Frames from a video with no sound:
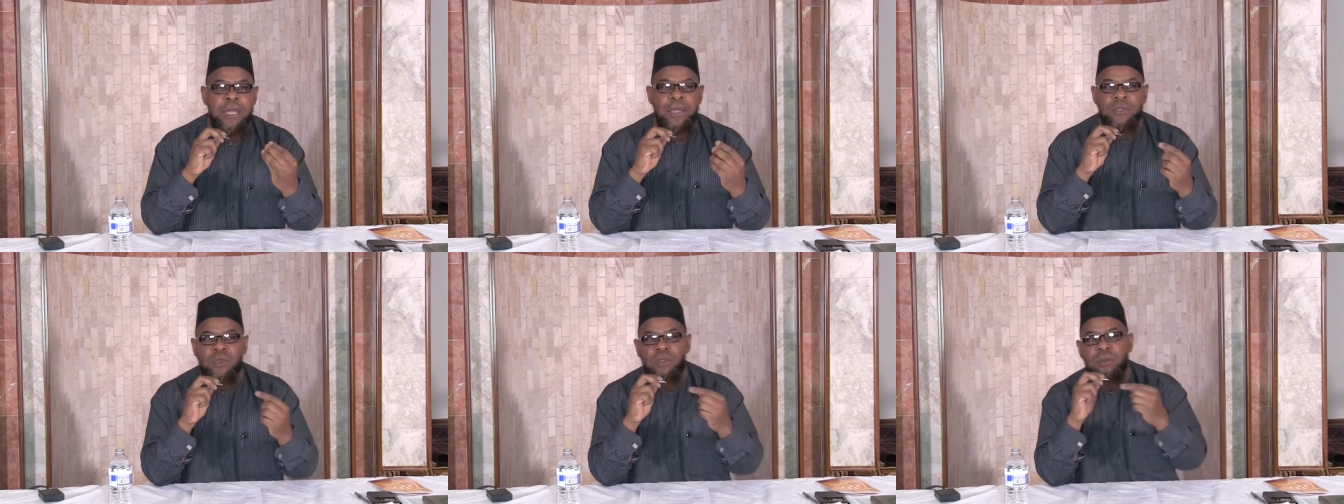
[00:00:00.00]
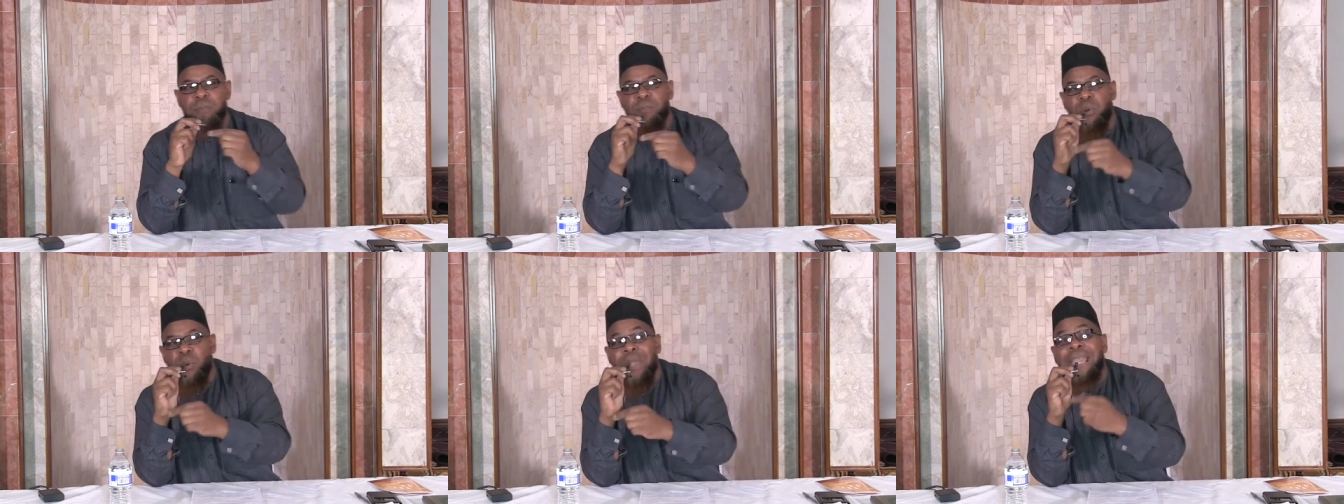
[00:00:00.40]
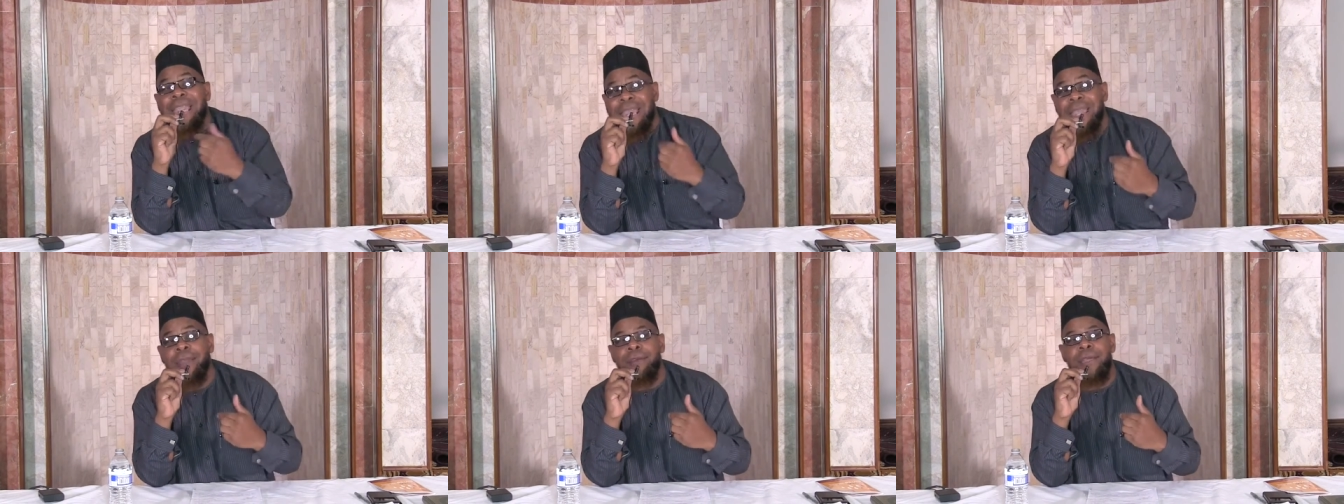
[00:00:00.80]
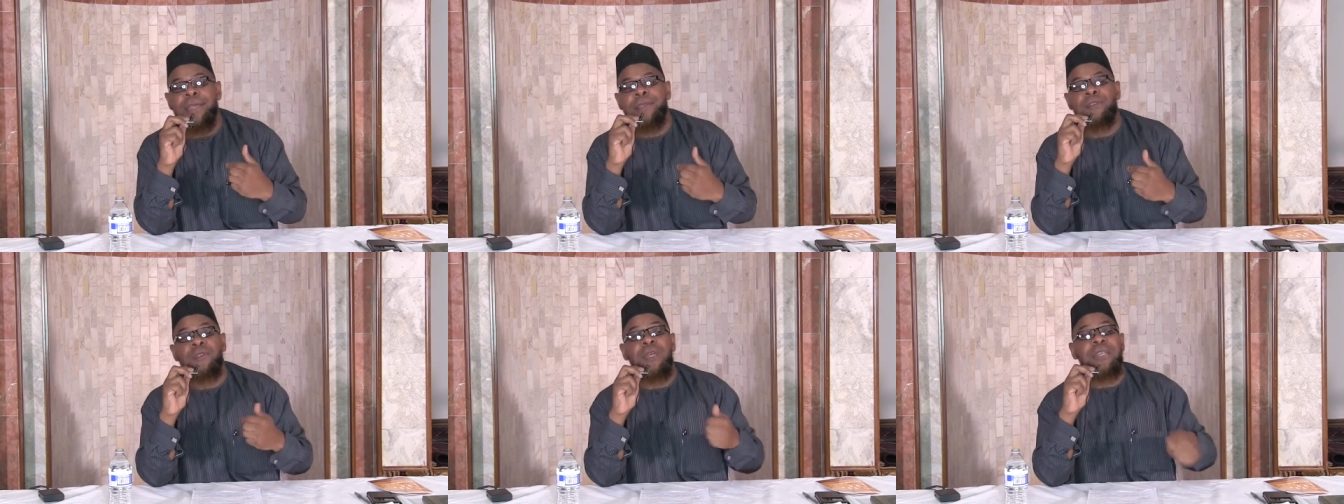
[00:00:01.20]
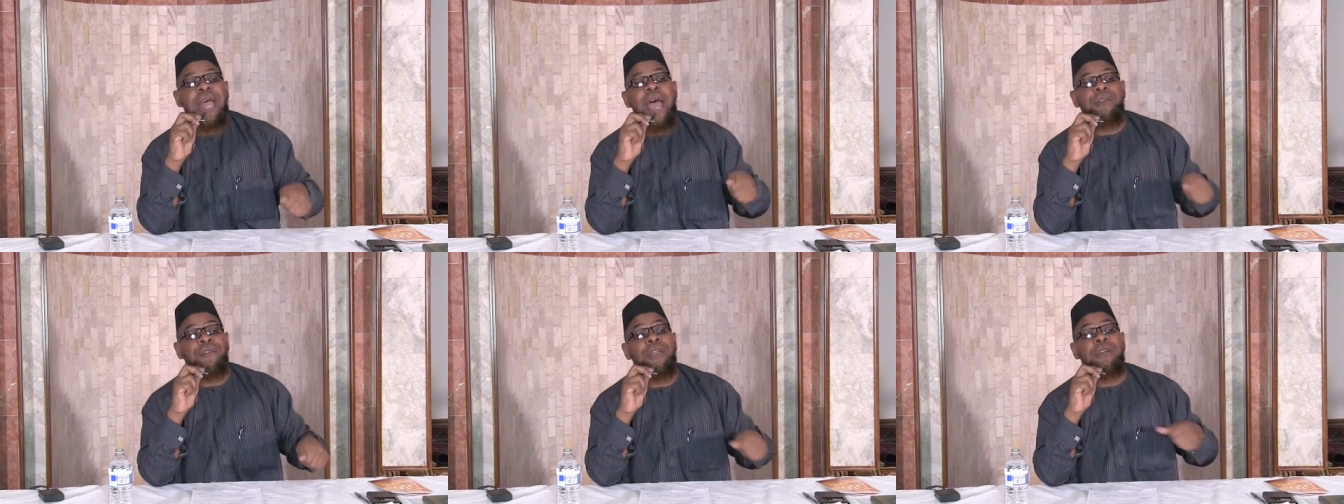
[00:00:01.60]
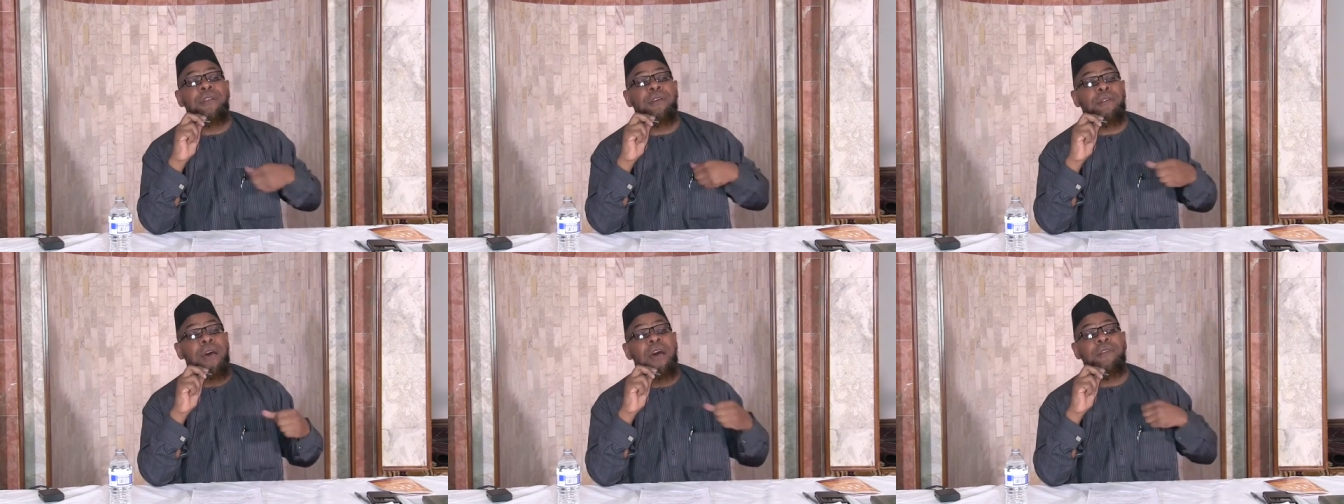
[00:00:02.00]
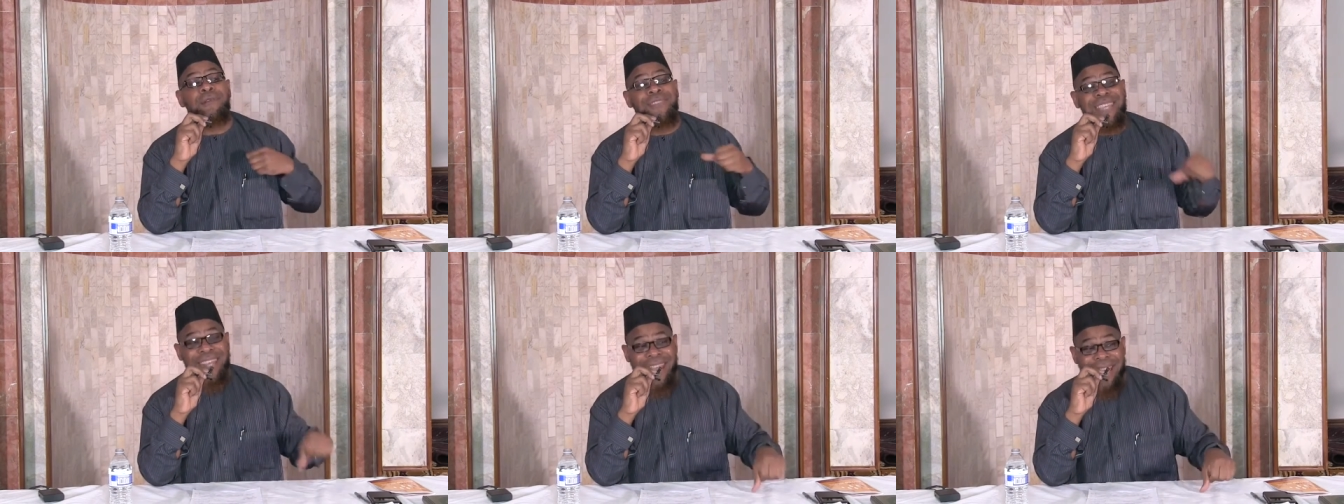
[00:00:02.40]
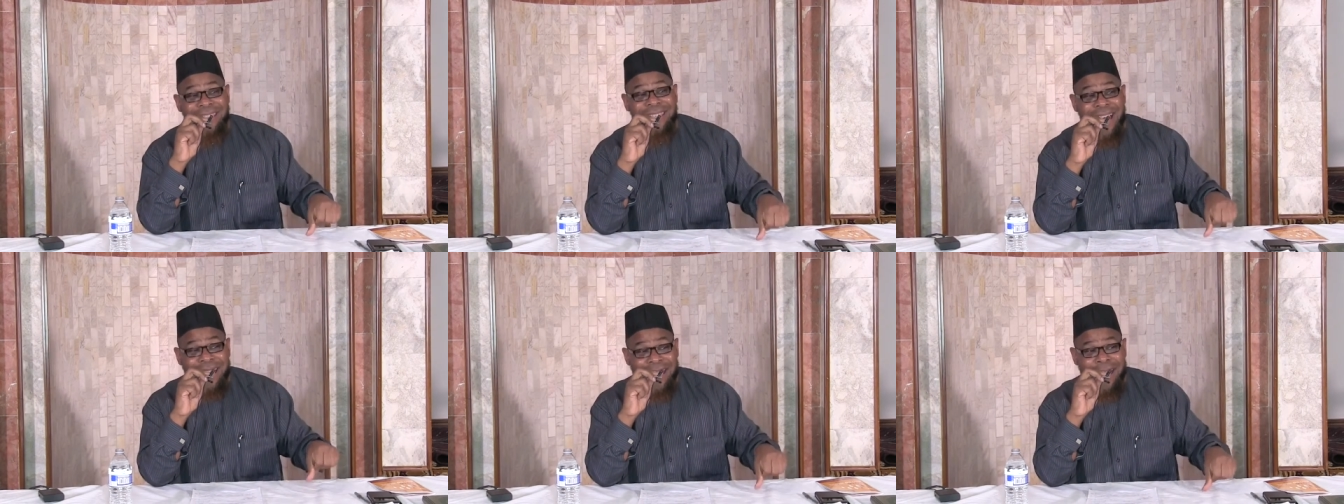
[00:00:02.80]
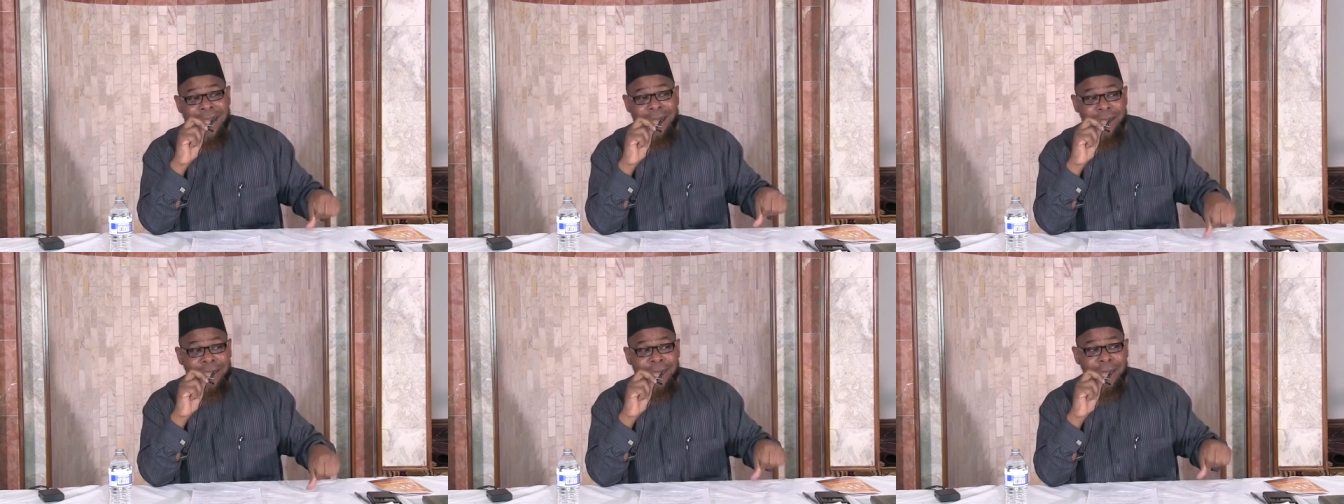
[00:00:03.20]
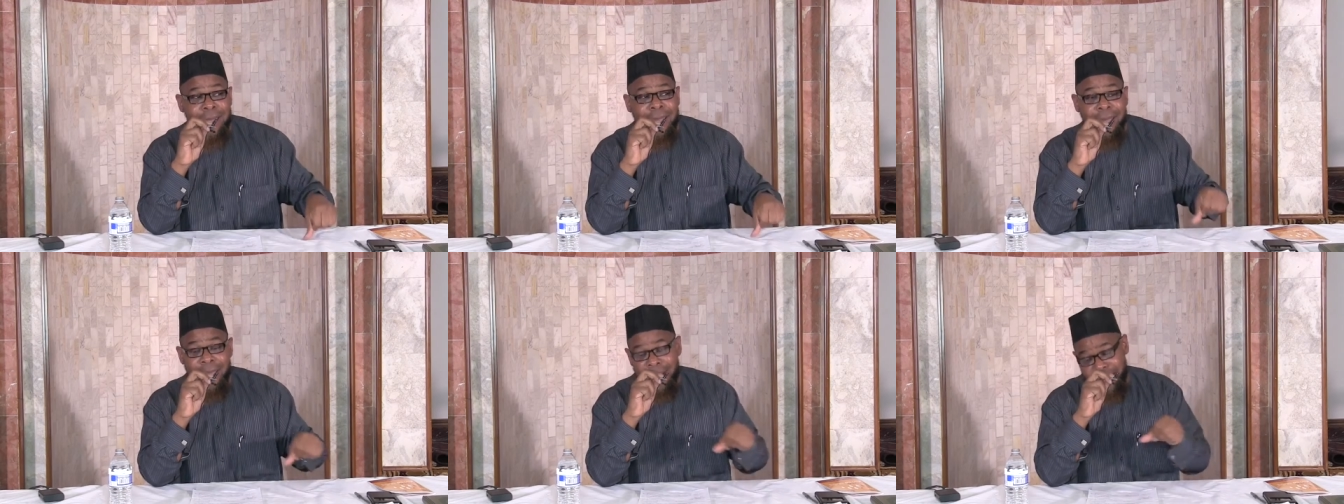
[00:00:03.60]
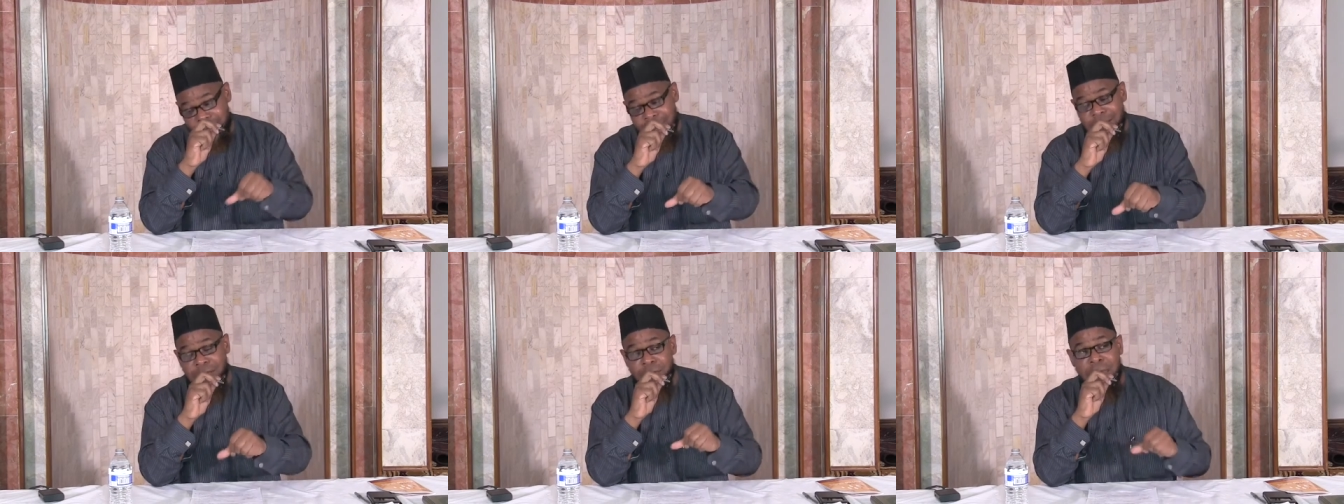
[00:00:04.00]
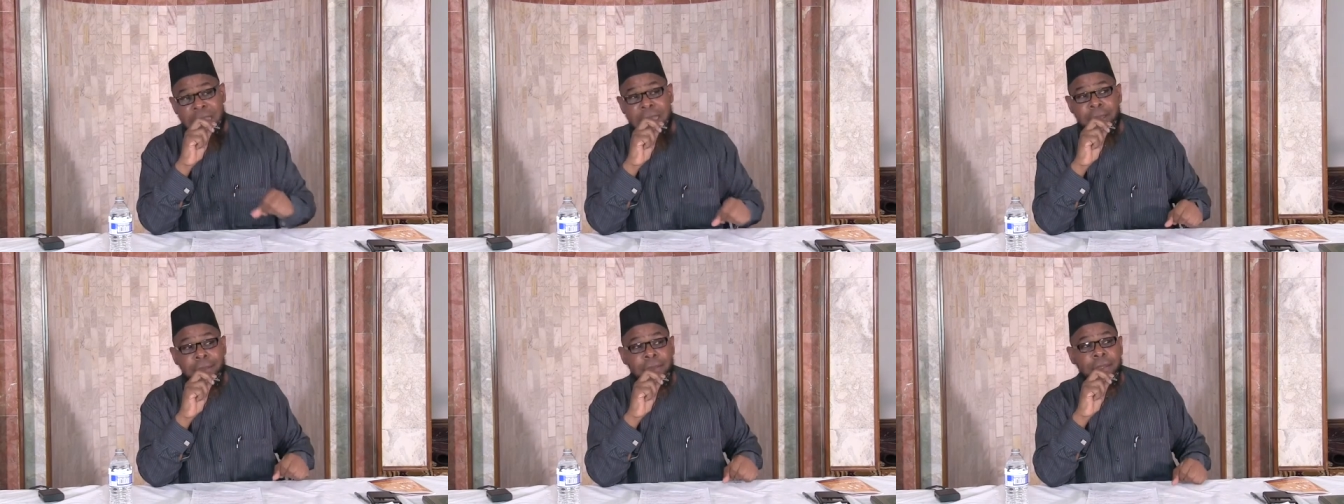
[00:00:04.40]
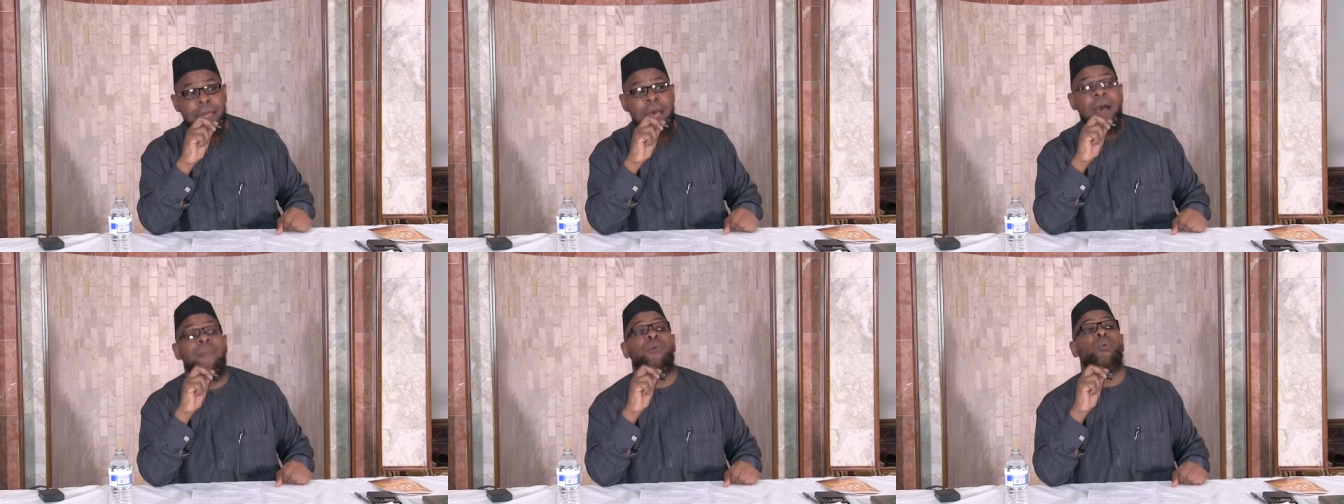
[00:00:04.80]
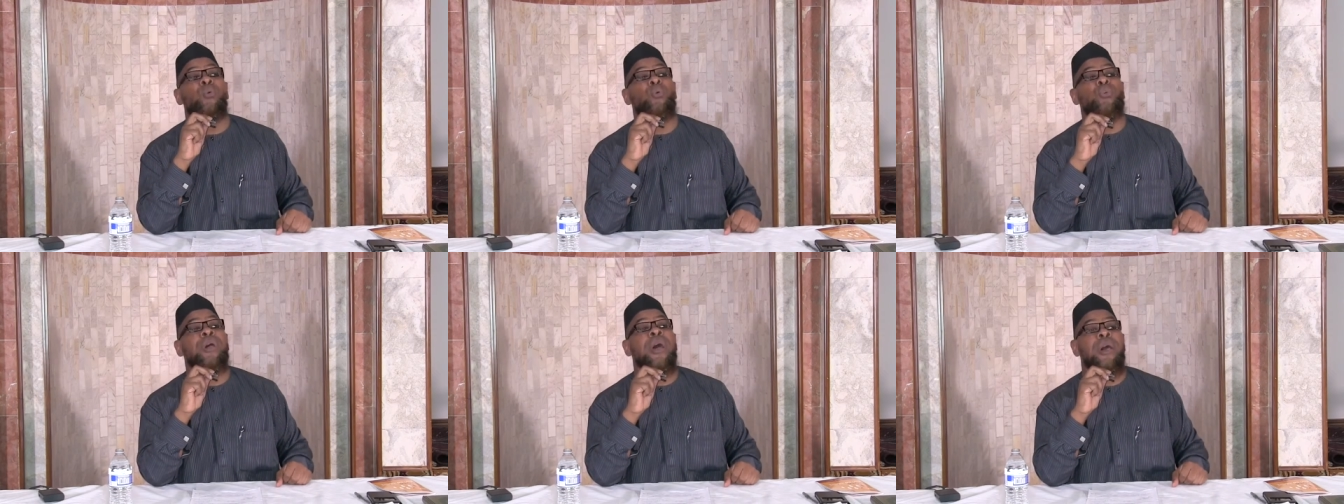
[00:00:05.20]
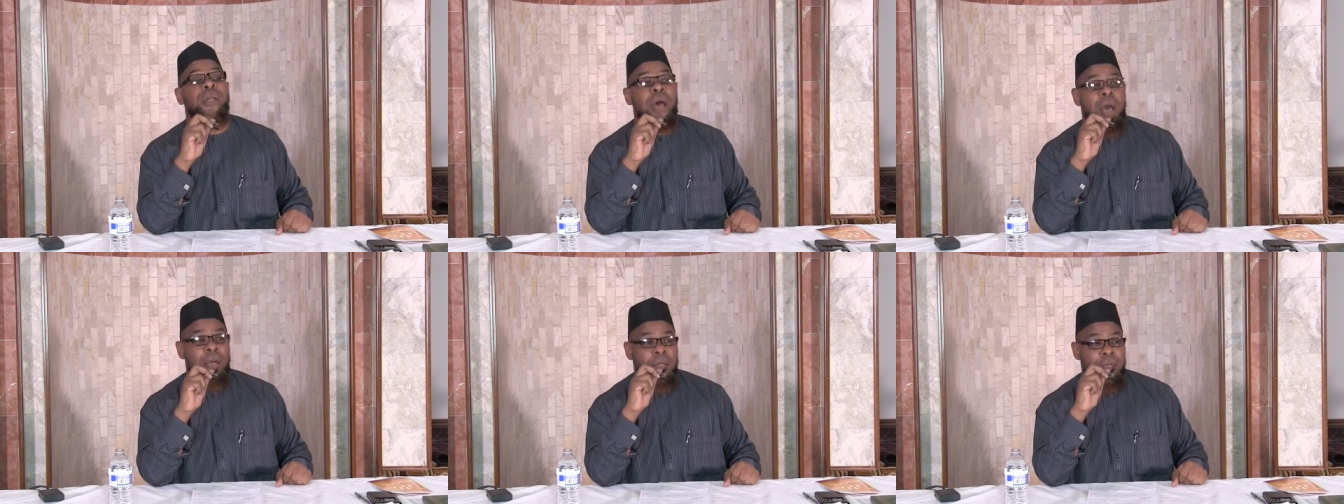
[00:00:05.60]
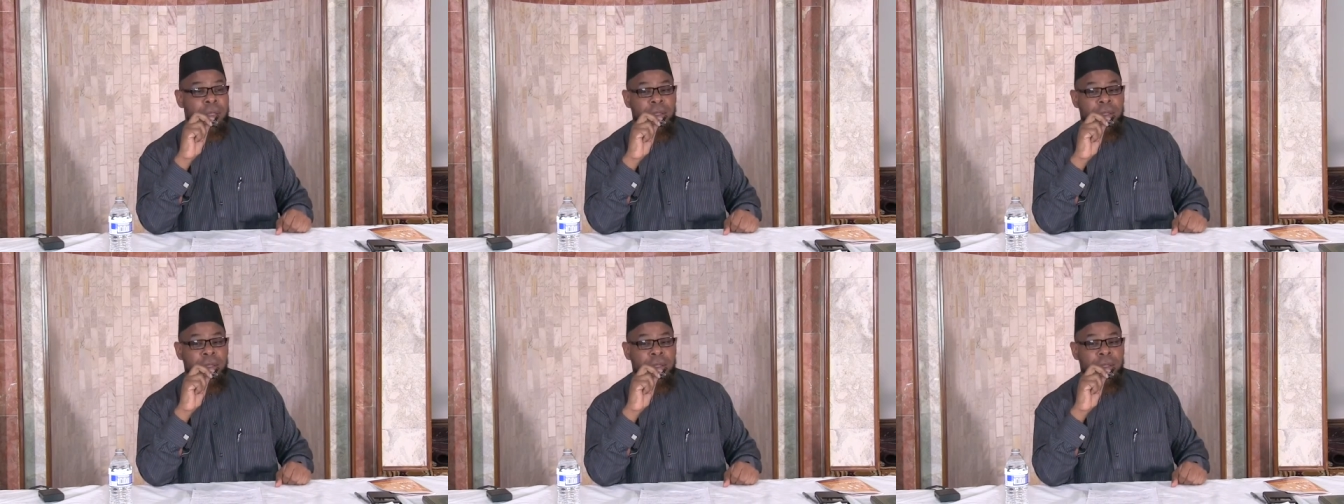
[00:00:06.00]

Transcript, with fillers: So the point here is the narrator of today's hadith is this man, Abu Hurairah